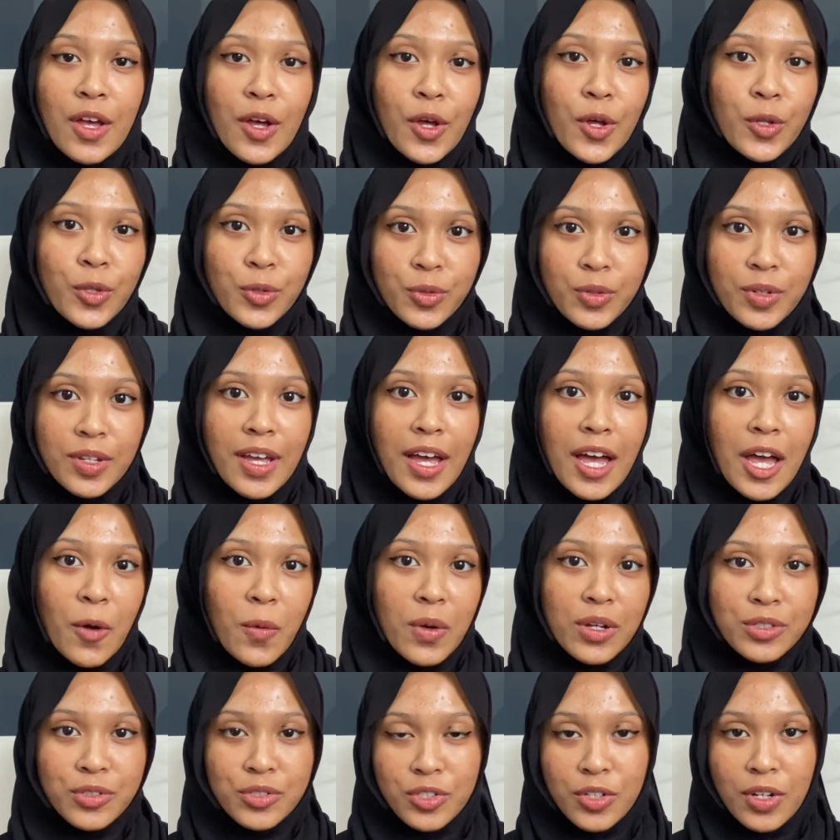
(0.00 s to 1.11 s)
Today I want to
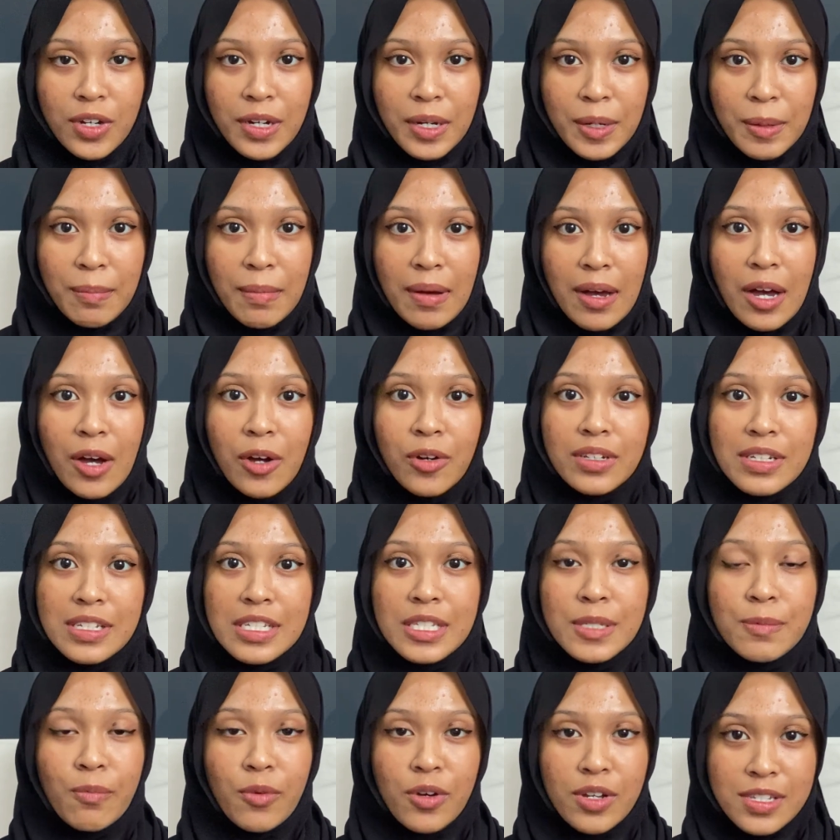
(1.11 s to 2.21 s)
talk about
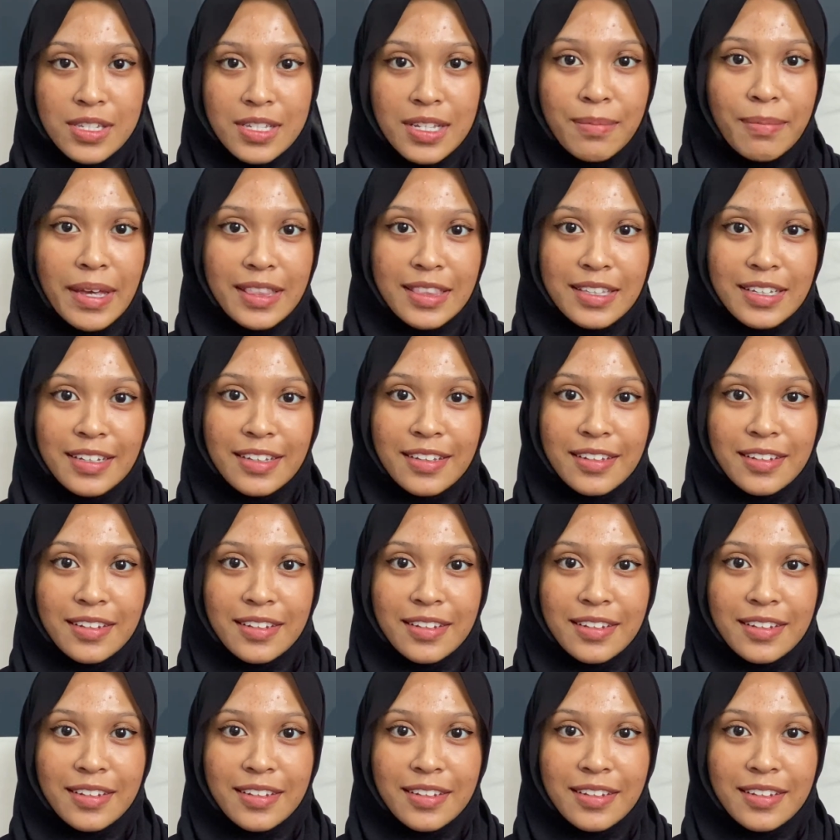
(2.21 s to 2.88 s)
disposal method.